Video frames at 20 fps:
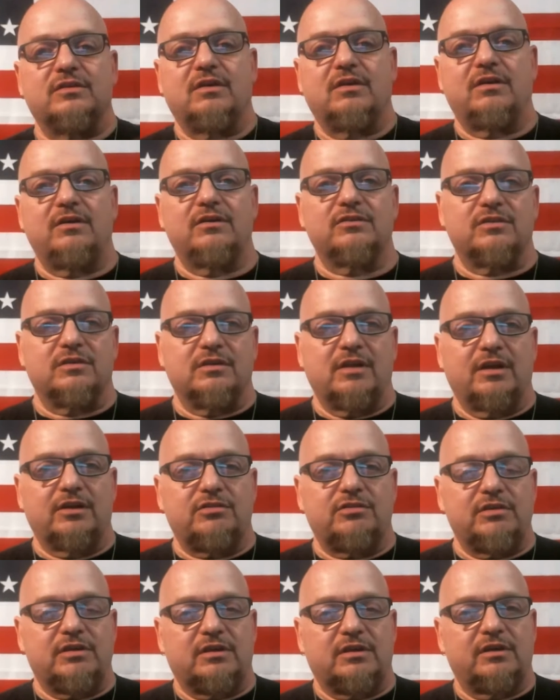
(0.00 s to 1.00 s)
cars and
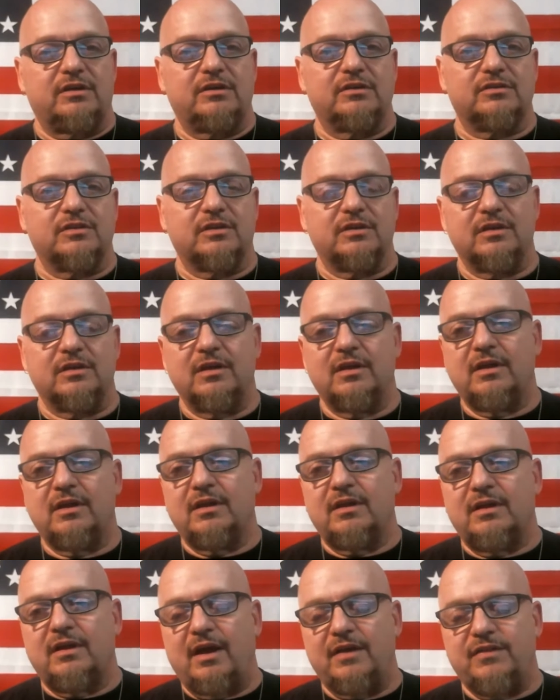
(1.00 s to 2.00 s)
luxury cars, and
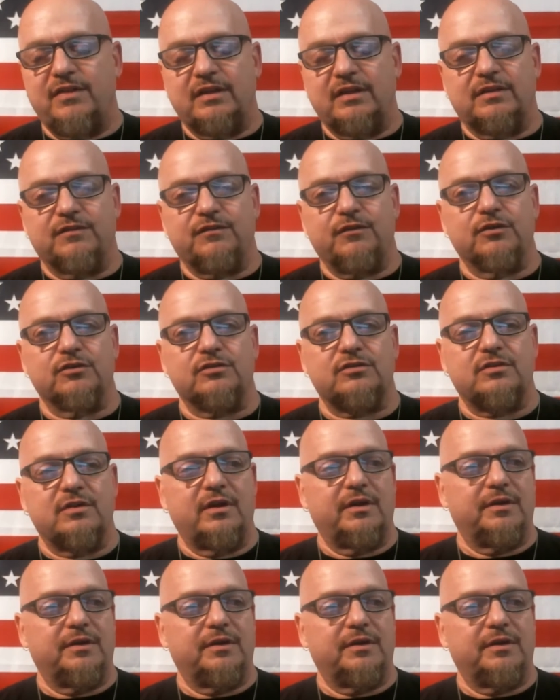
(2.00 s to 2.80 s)
I think the first